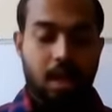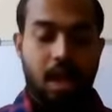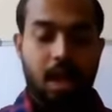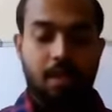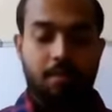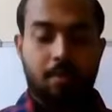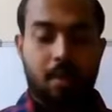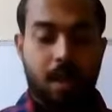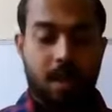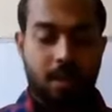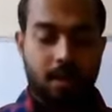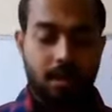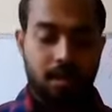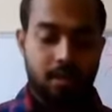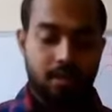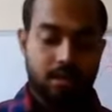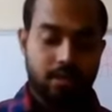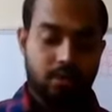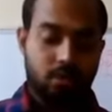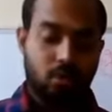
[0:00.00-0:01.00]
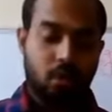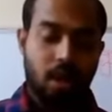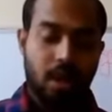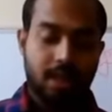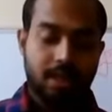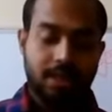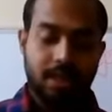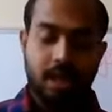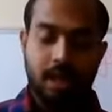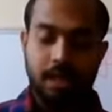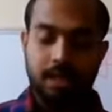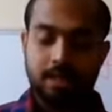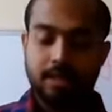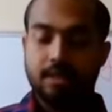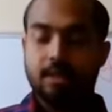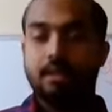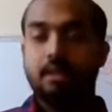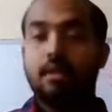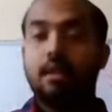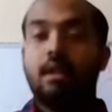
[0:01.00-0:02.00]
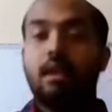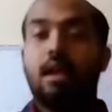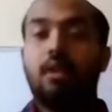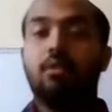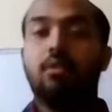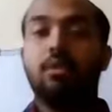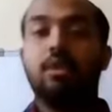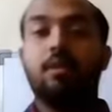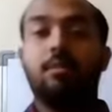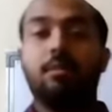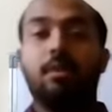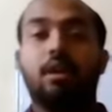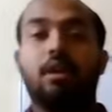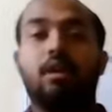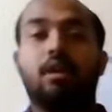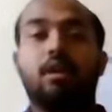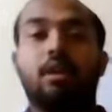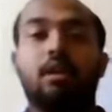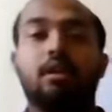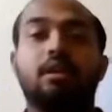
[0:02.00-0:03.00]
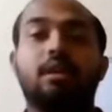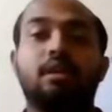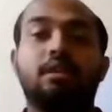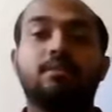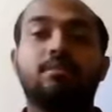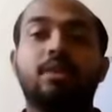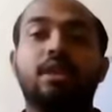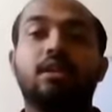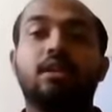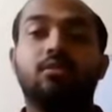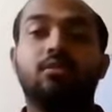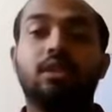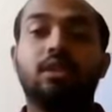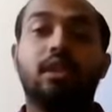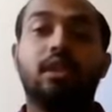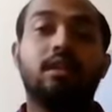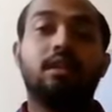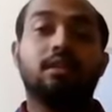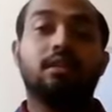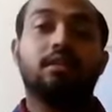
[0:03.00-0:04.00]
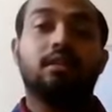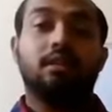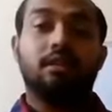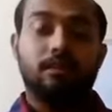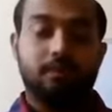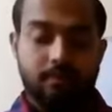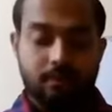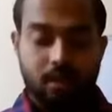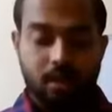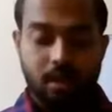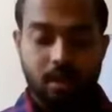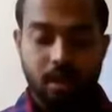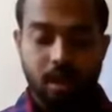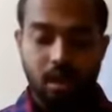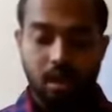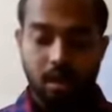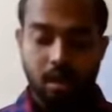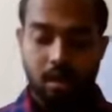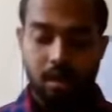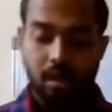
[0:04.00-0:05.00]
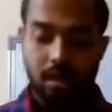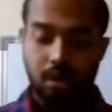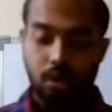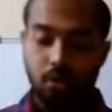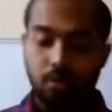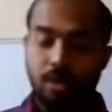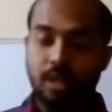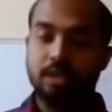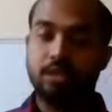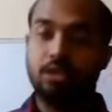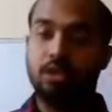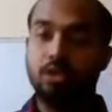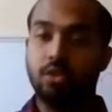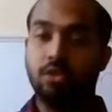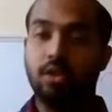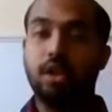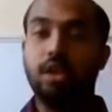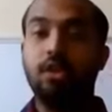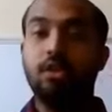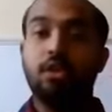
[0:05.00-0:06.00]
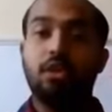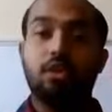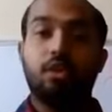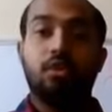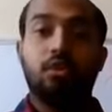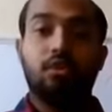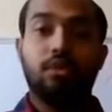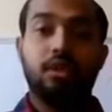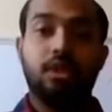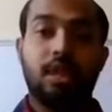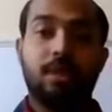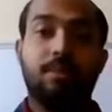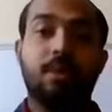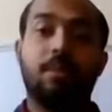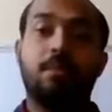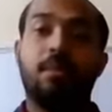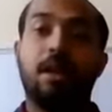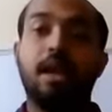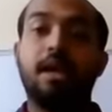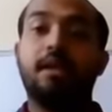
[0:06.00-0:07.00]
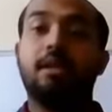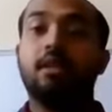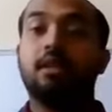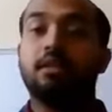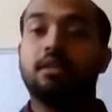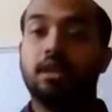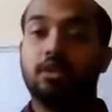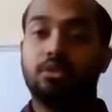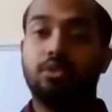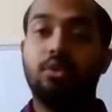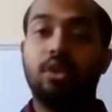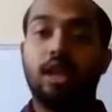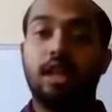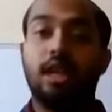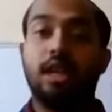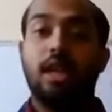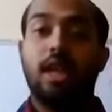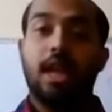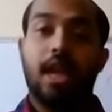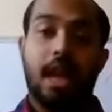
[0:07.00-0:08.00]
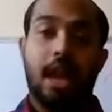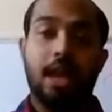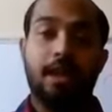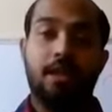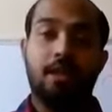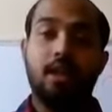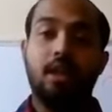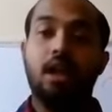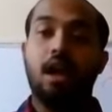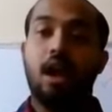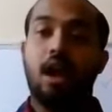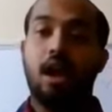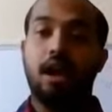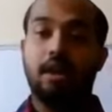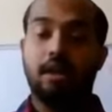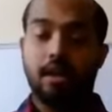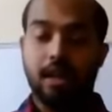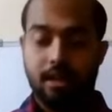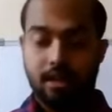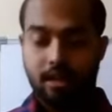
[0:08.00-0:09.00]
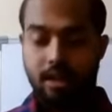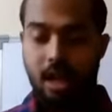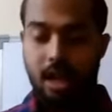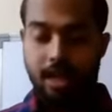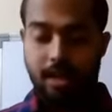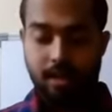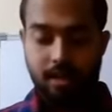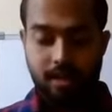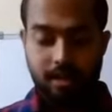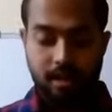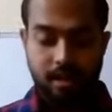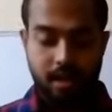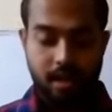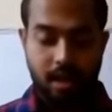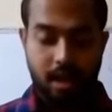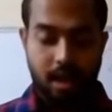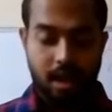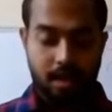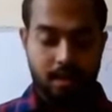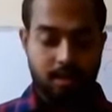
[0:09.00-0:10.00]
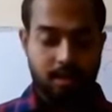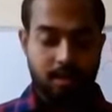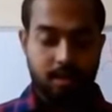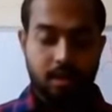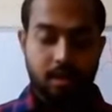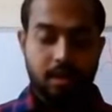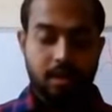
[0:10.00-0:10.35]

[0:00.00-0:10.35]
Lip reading: And in soil science, it begins with the humus theory, which is given by Saussure in 1809. And